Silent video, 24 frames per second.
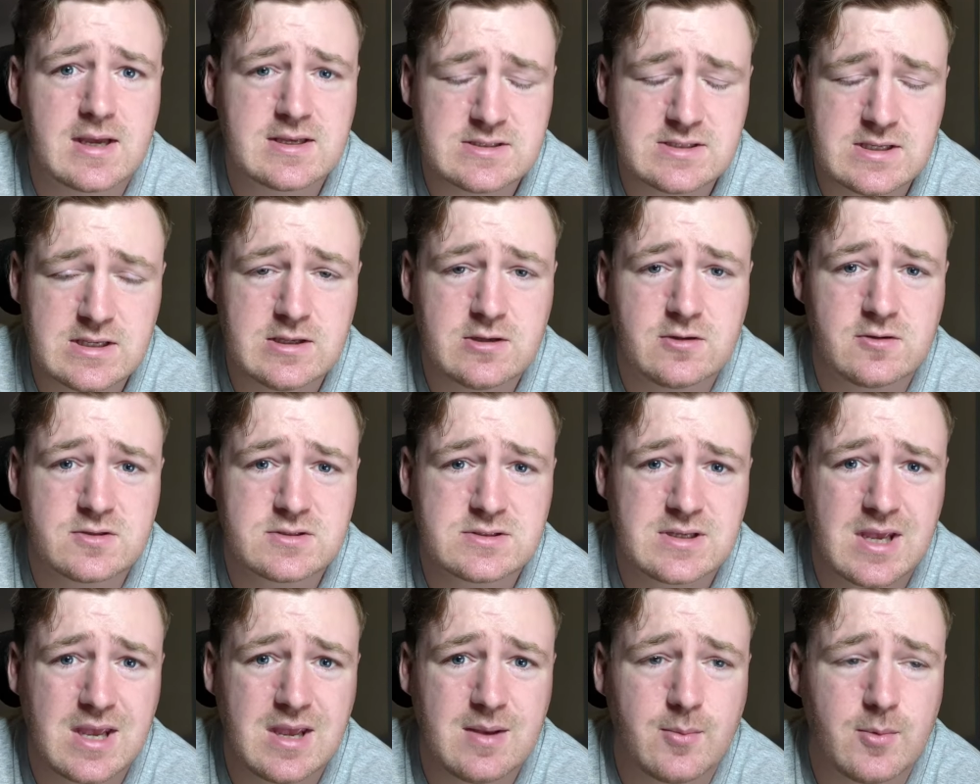
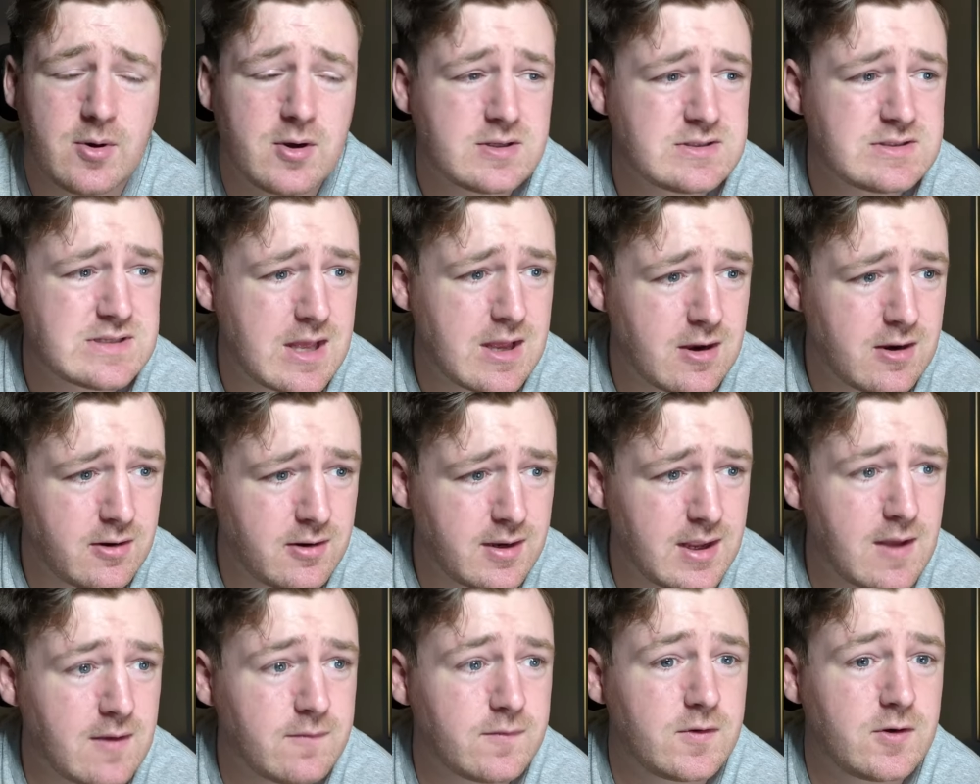Seagulls game on
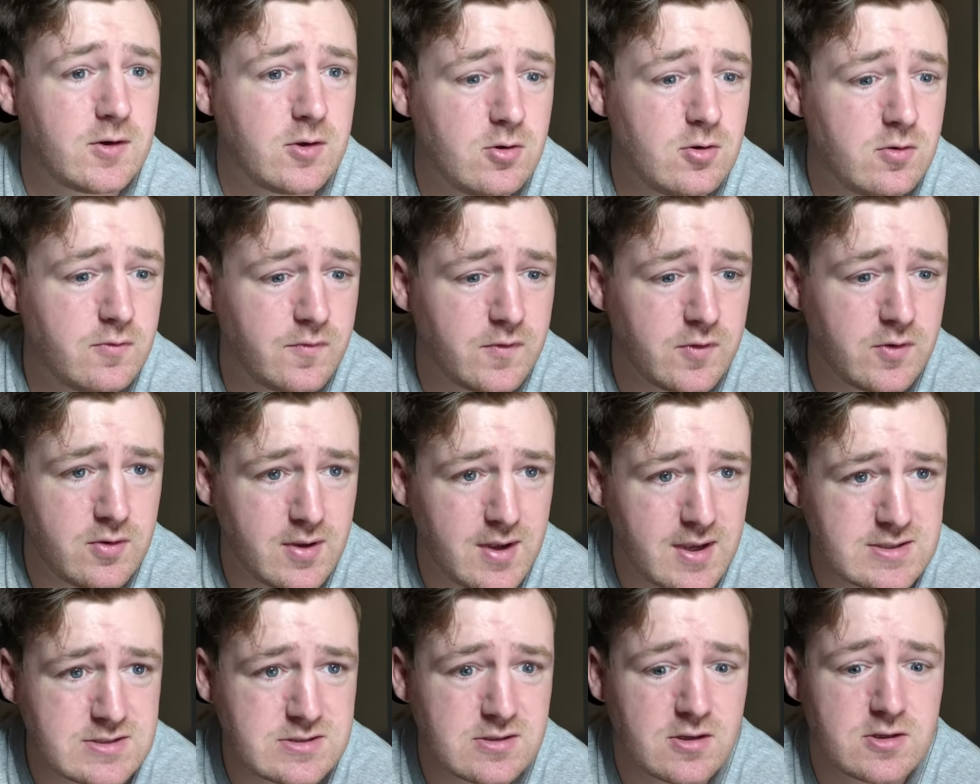Saturday afternoon for you
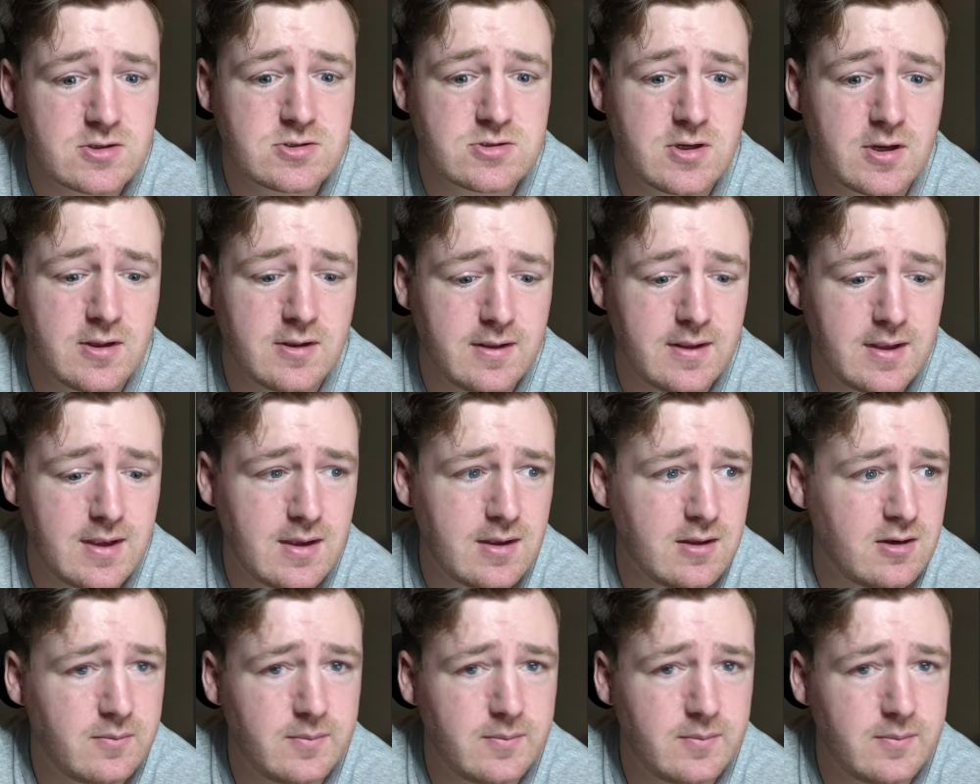guys in Australia.